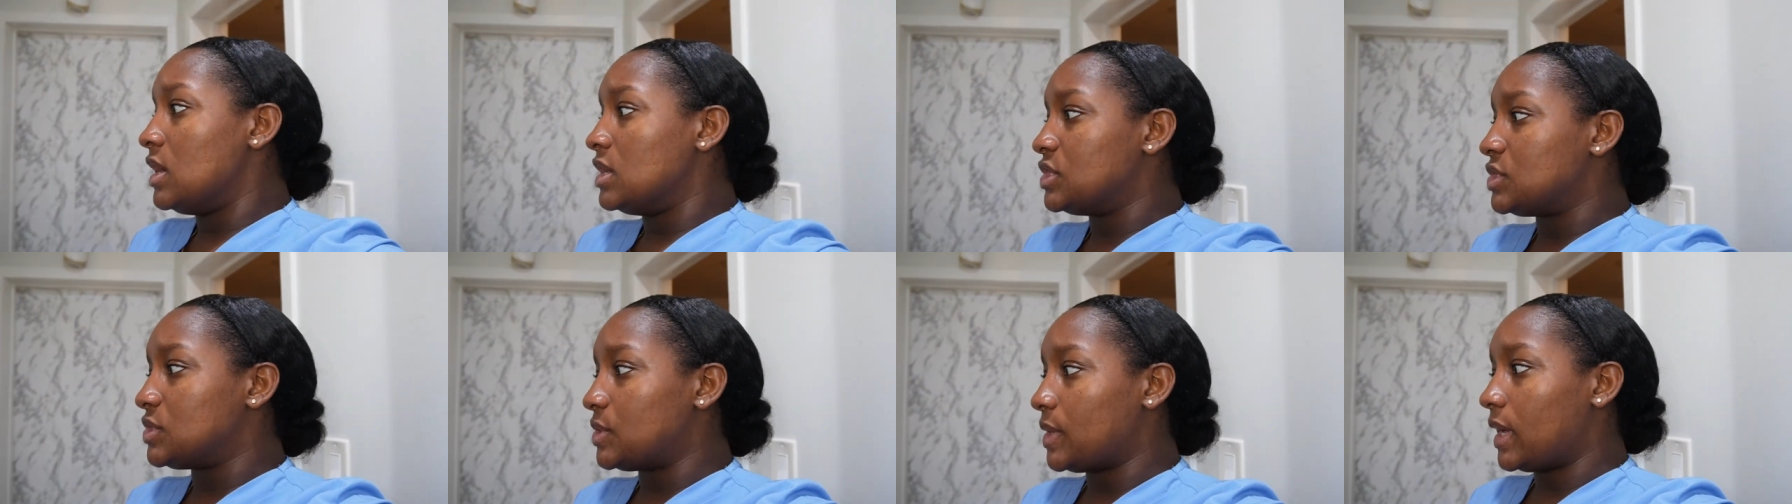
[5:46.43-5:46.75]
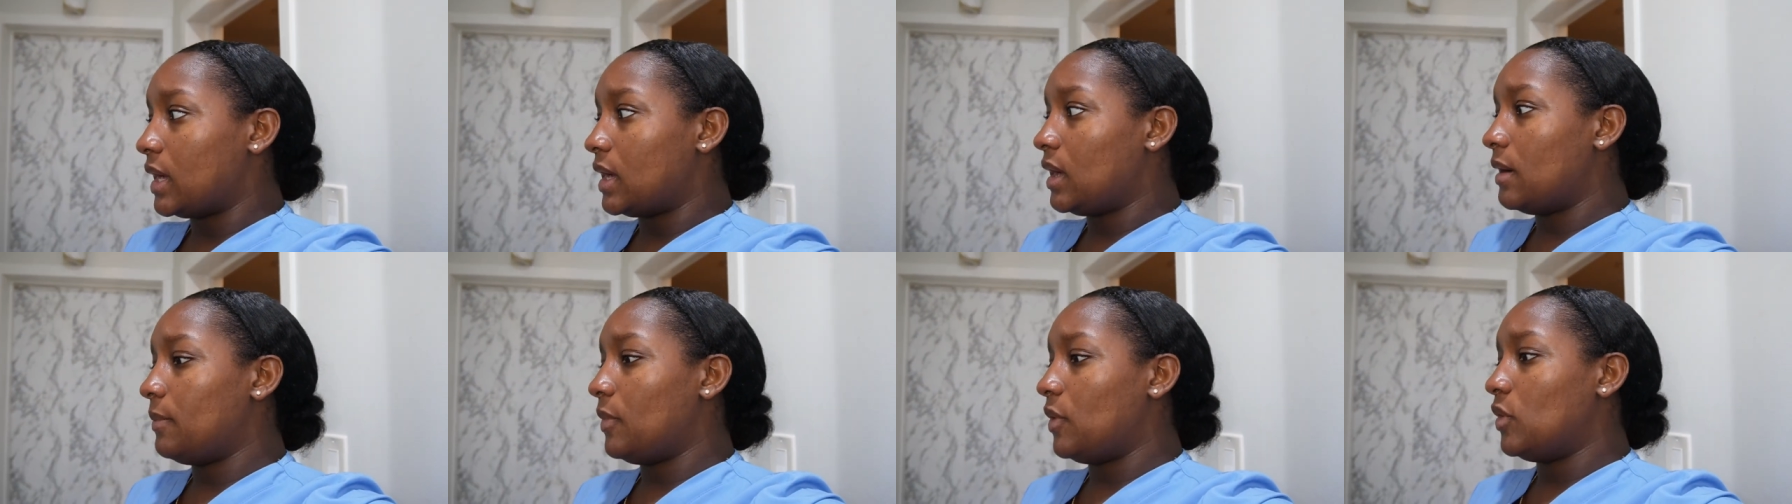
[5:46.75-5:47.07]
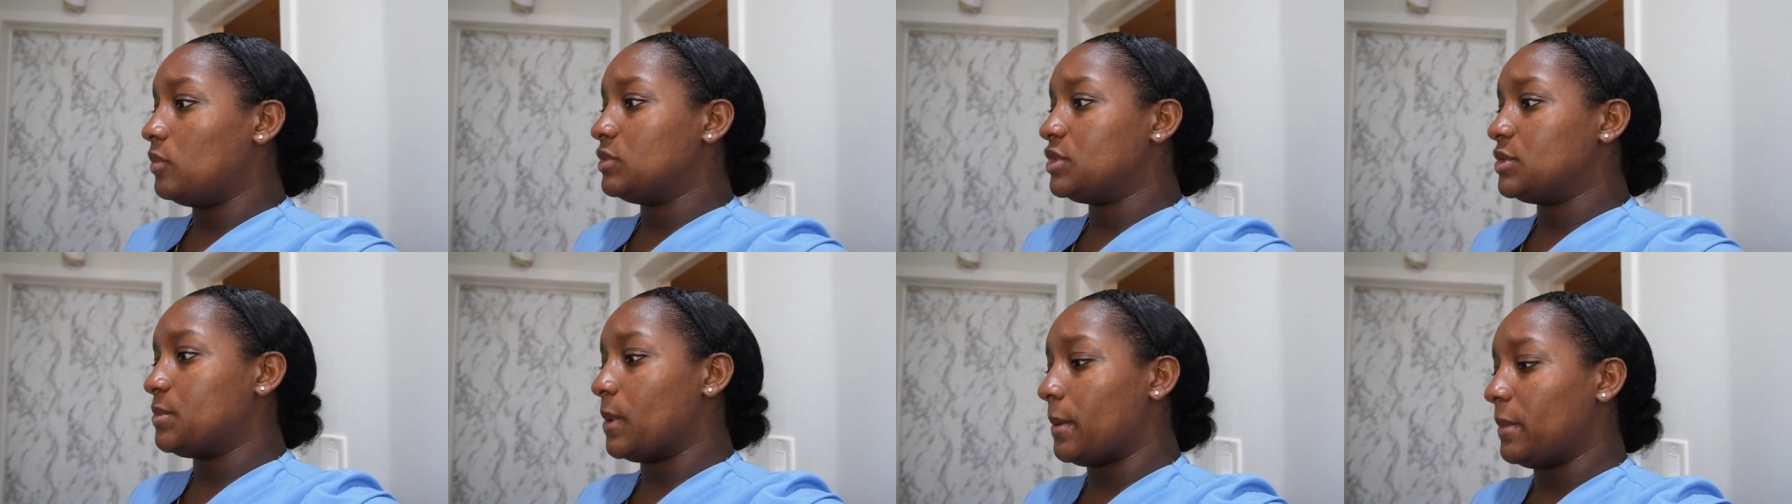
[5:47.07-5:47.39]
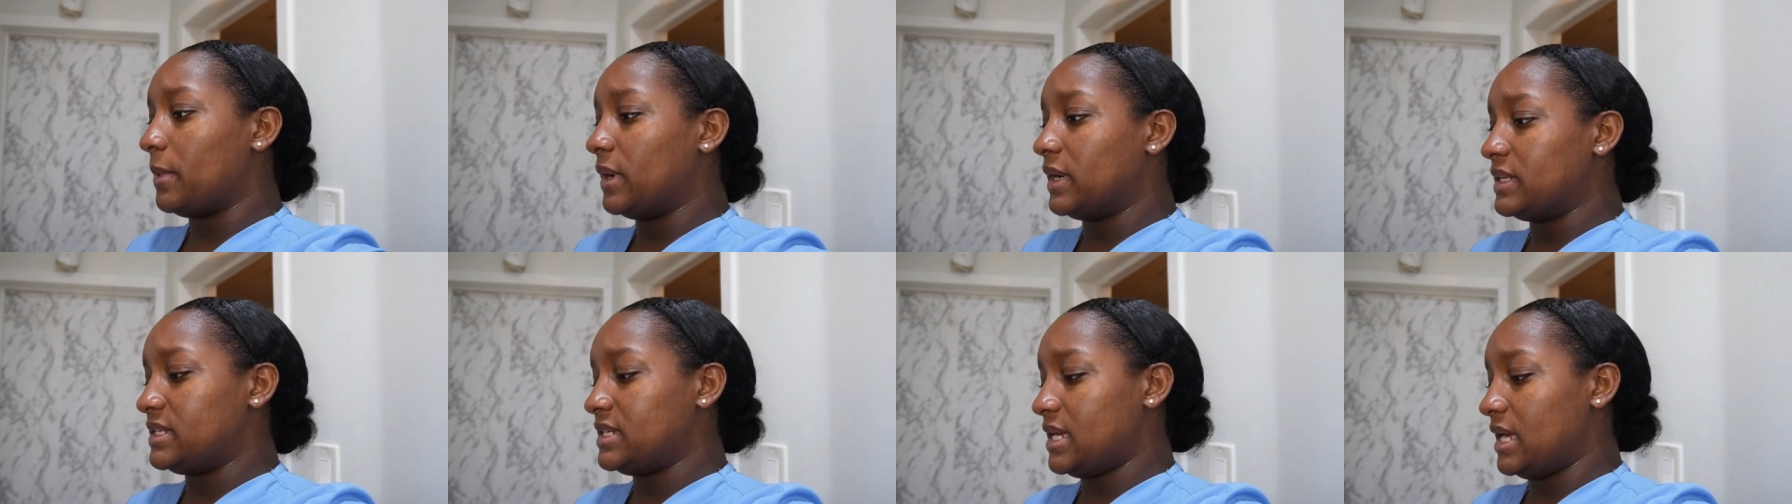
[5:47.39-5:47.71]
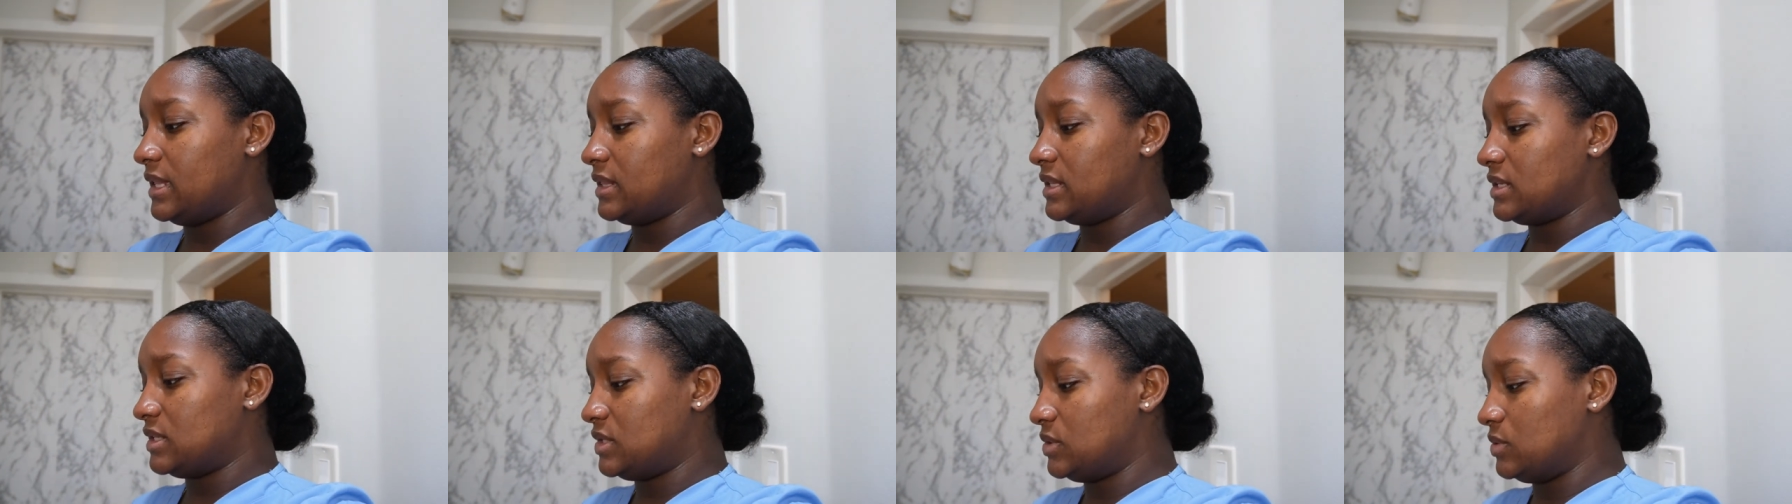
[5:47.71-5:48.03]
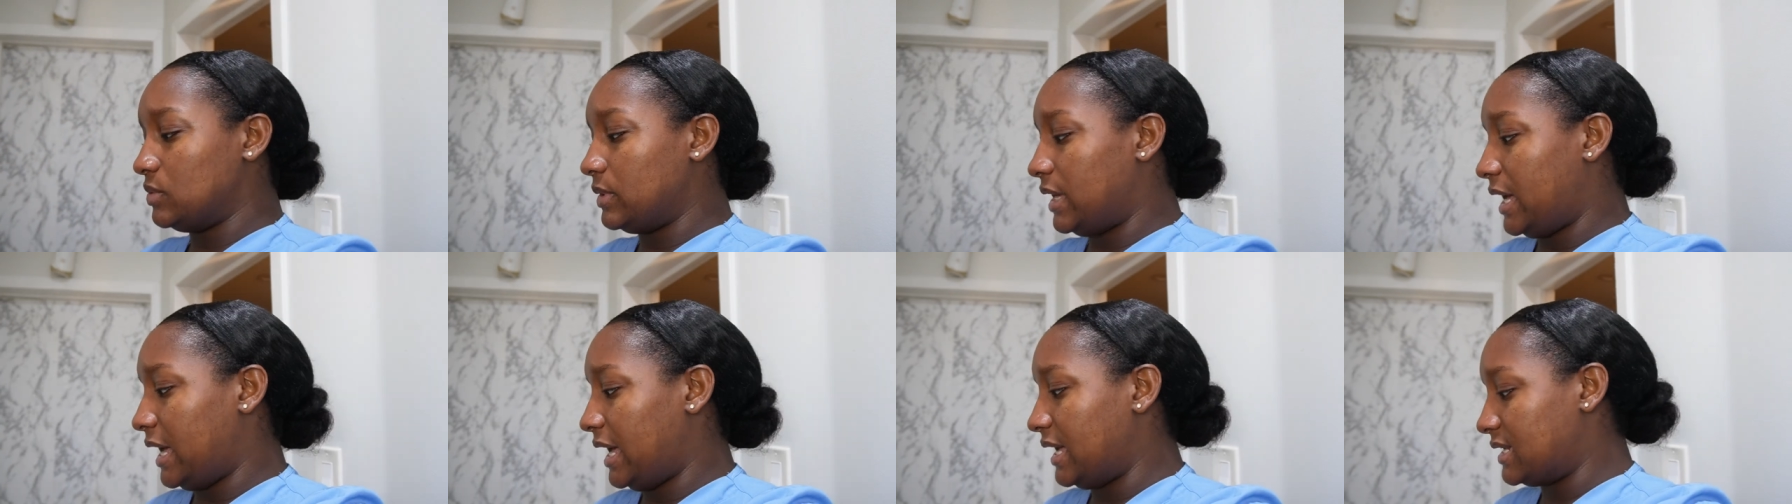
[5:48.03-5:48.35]
So when I come home tomorrow, I'm gonna take the
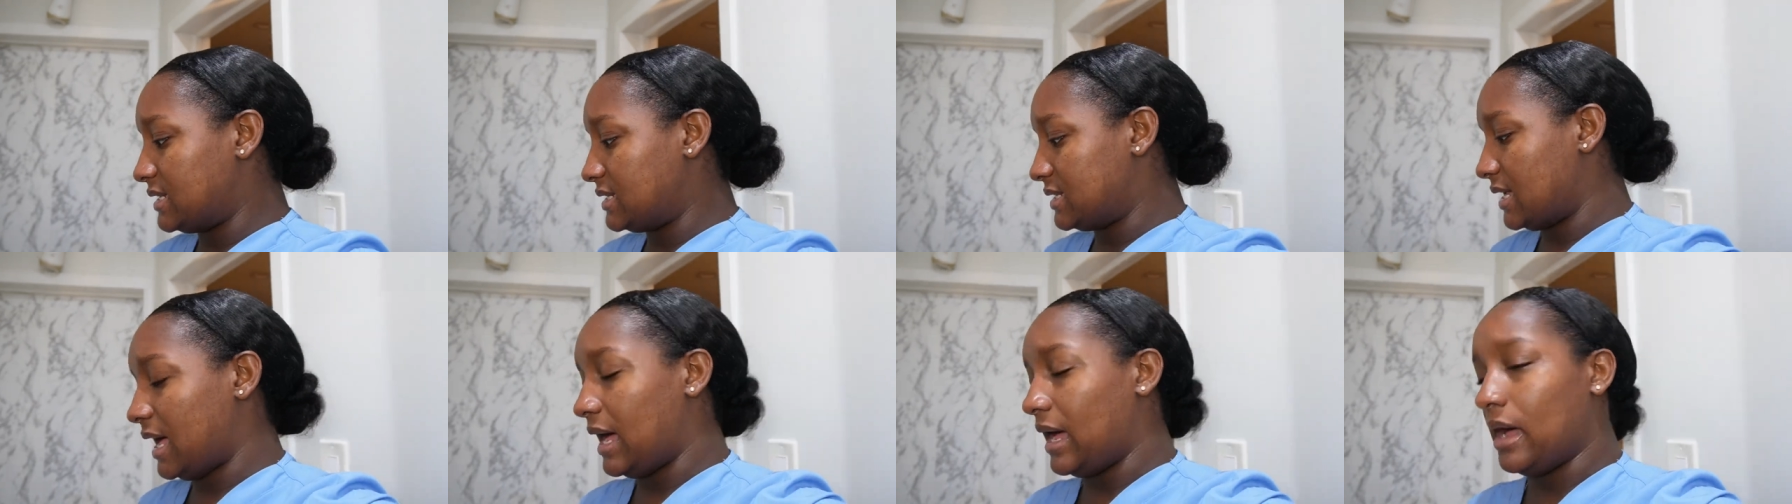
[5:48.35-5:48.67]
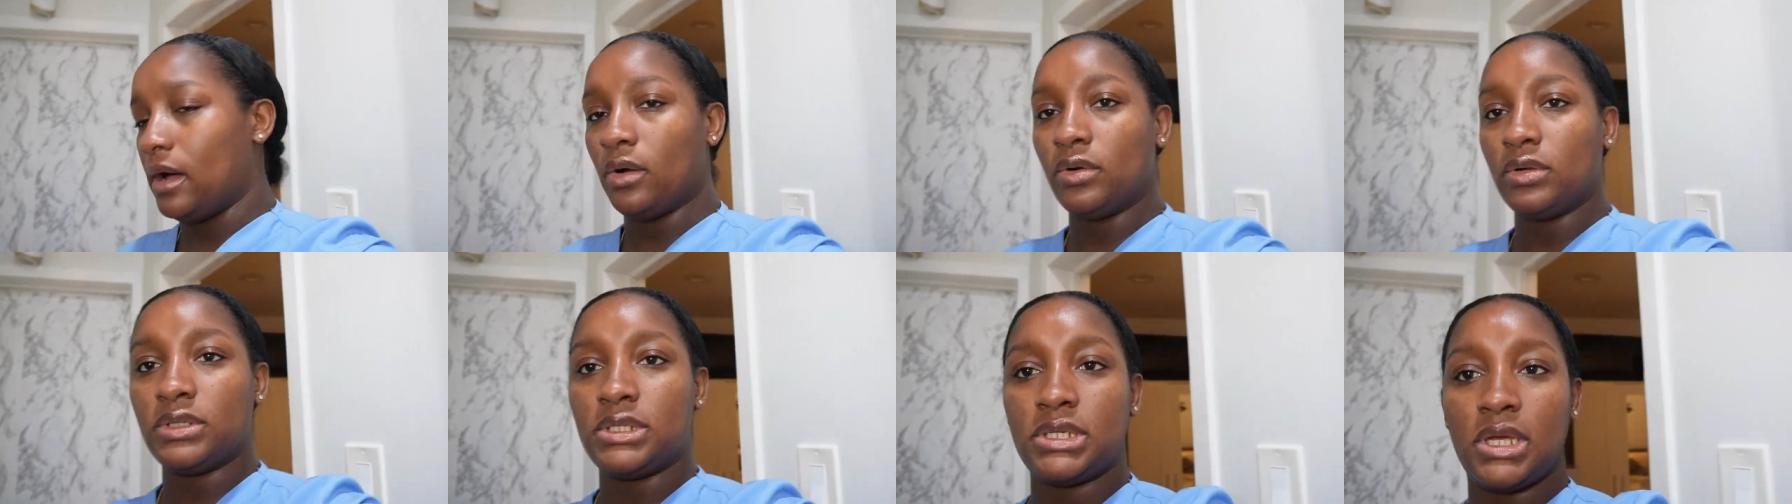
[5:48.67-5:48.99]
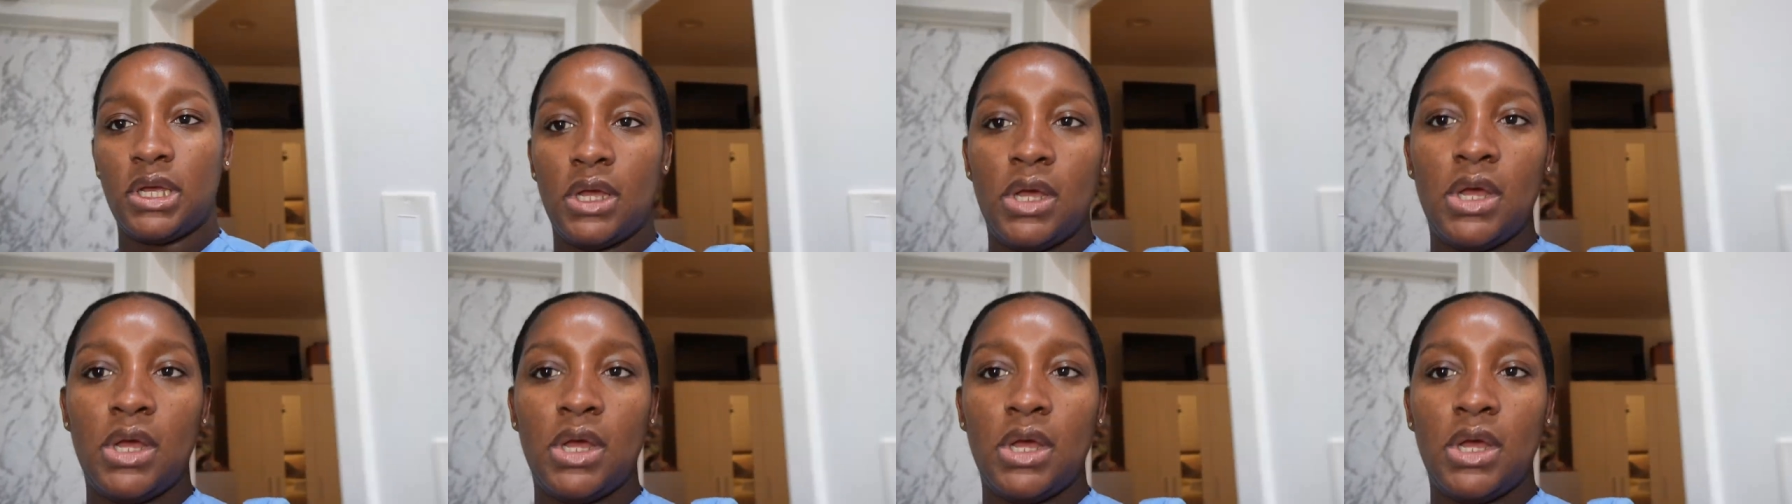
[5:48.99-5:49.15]
suitcase out.